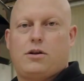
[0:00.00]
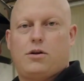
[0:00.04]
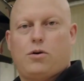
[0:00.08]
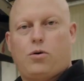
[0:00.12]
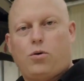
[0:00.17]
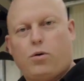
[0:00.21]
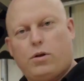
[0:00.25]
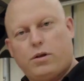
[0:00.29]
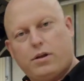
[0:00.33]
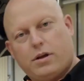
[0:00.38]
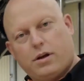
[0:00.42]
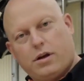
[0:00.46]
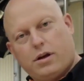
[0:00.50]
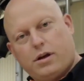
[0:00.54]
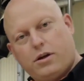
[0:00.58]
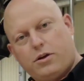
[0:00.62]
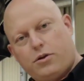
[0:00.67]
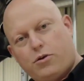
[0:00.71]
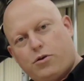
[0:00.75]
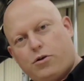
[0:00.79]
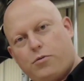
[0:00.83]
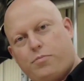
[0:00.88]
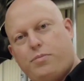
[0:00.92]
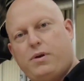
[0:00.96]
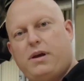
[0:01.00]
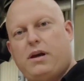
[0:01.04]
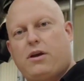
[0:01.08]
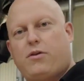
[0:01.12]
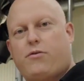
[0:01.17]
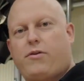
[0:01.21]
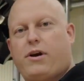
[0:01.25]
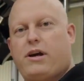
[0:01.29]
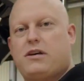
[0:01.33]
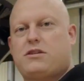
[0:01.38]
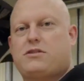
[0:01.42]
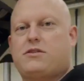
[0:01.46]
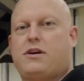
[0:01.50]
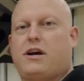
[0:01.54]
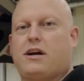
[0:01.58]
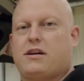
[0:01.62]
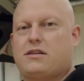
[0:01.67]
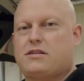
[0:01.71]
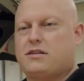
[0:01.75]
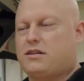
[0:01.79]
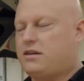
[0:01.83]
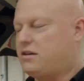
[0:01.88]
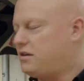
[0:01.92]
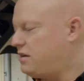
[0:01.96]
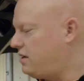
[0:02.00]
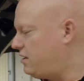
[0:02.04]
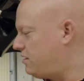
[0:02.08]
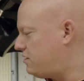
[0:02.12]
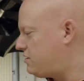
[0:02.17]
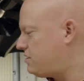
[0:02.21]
all the European racetracks in